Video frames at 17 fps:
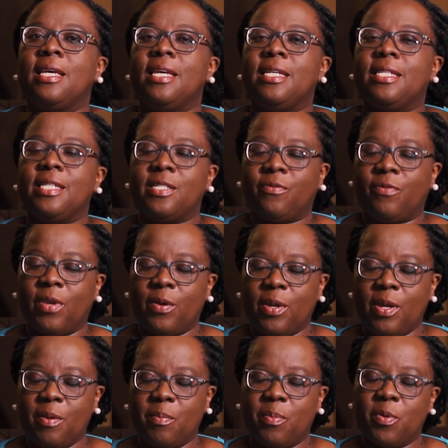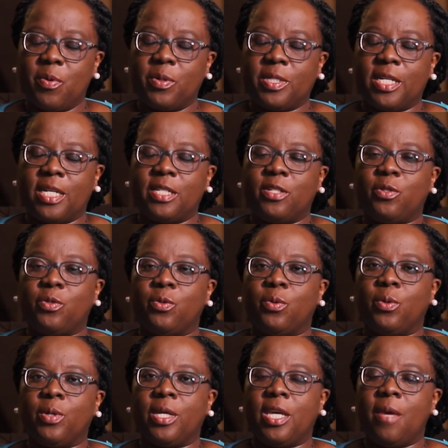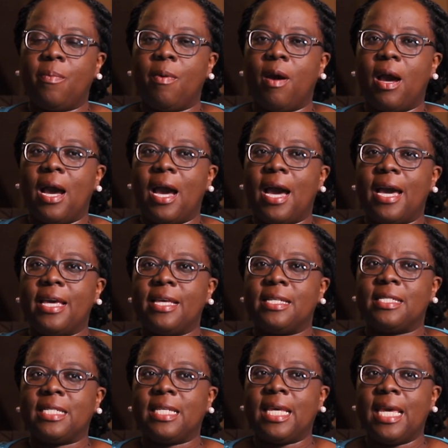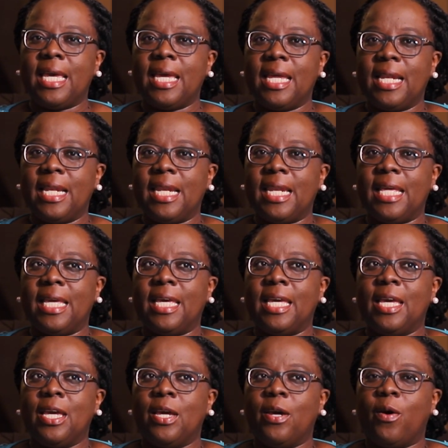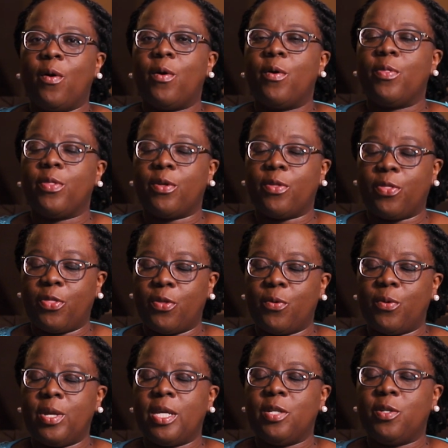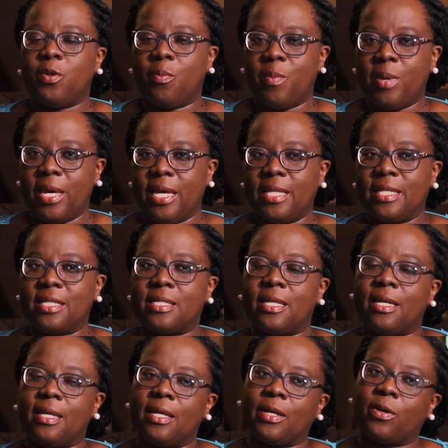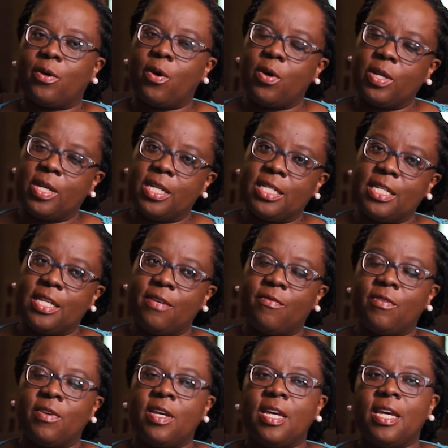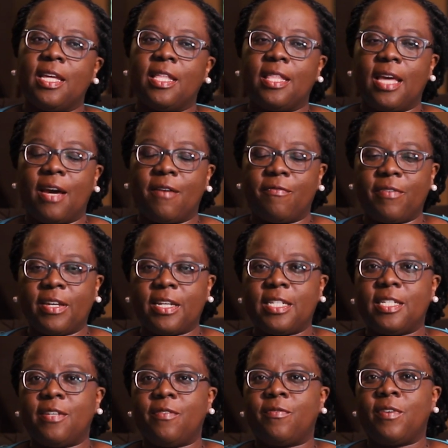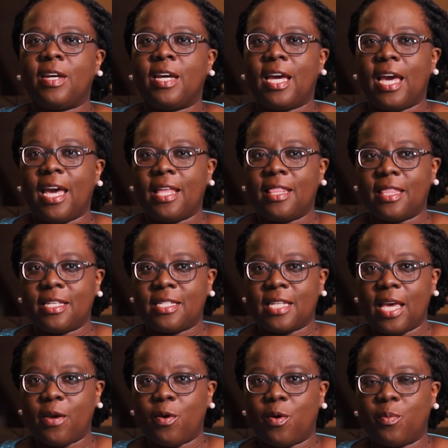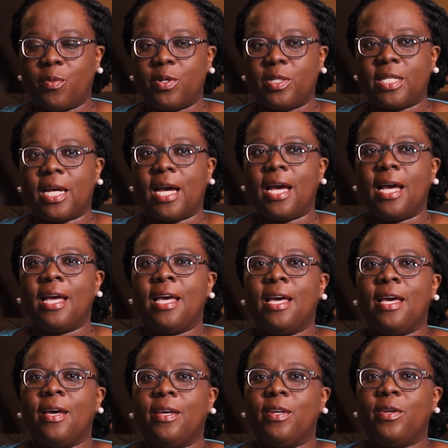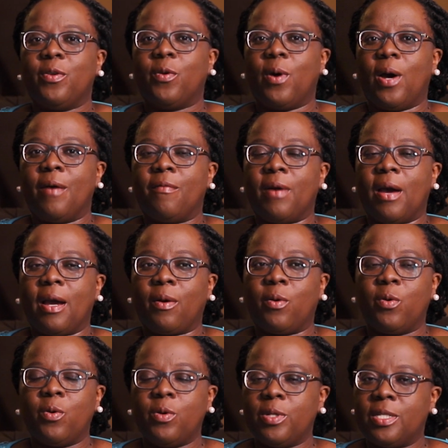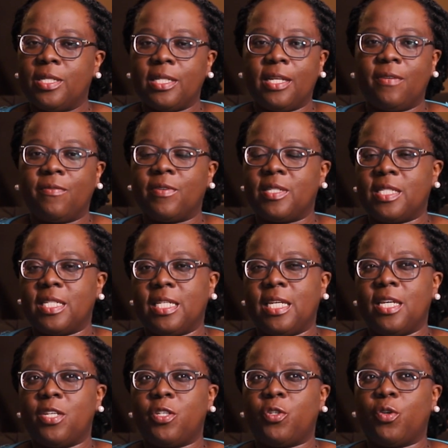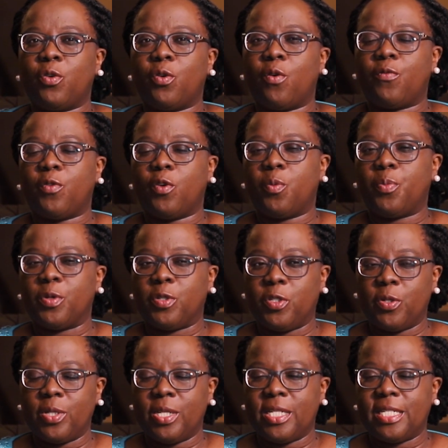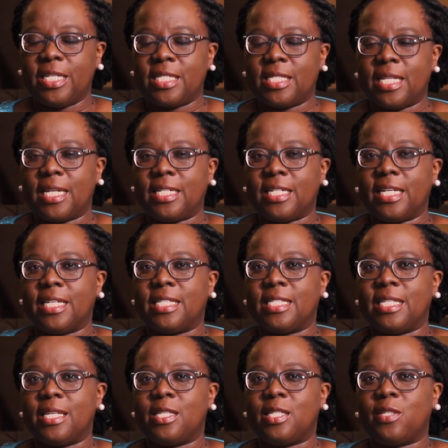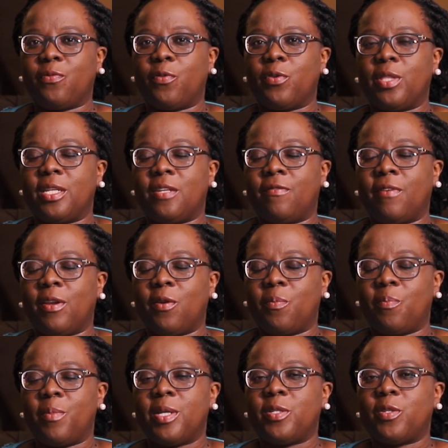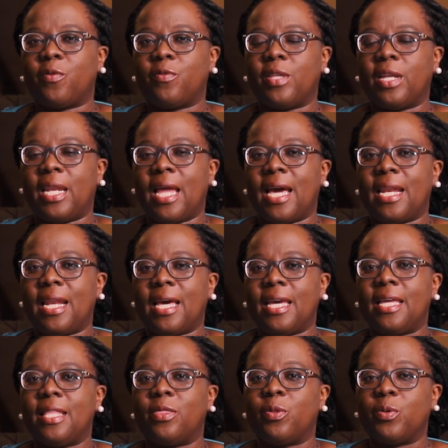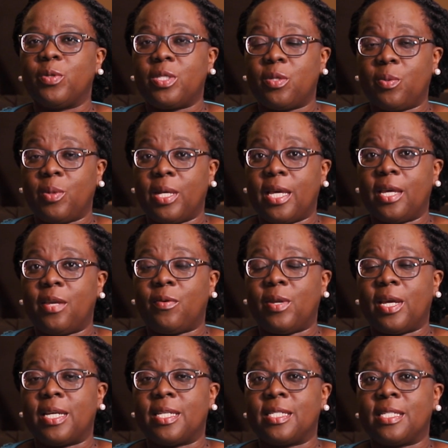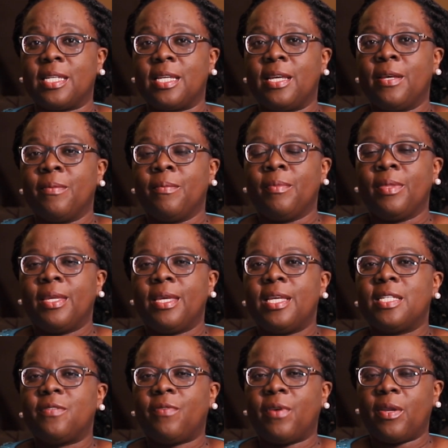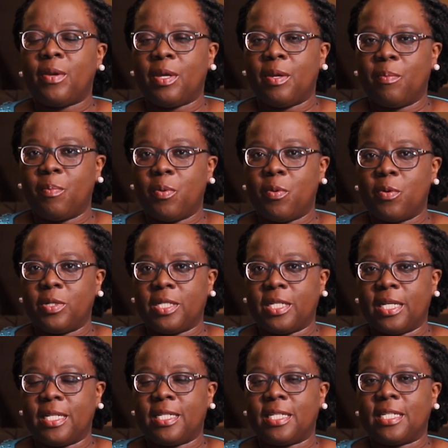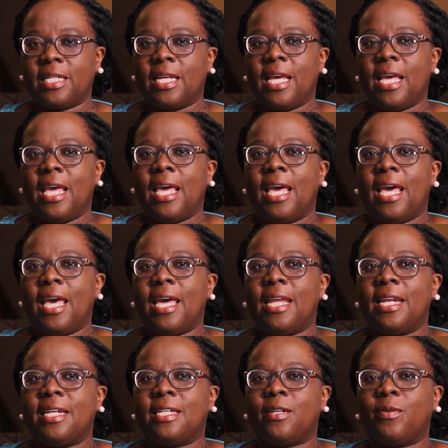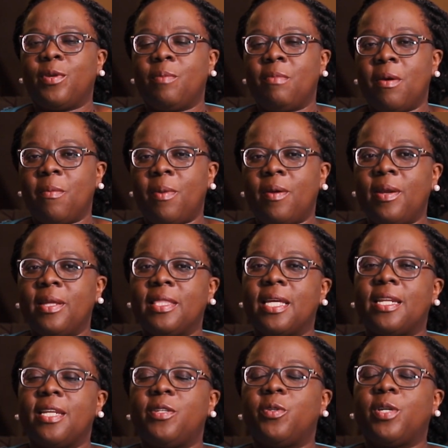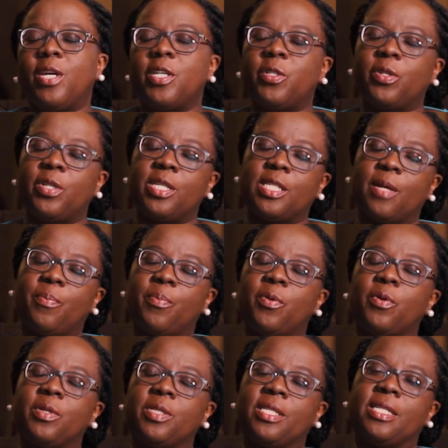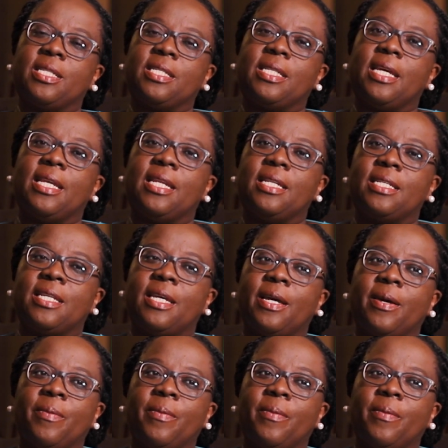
it is very important to keep our eyes keenly on the three domains, the cognitive, the affective, and the psychomotor. A good investigation of the opportunities that exist for the development of the learner in those three areas is very important. And remembering that education is a process, and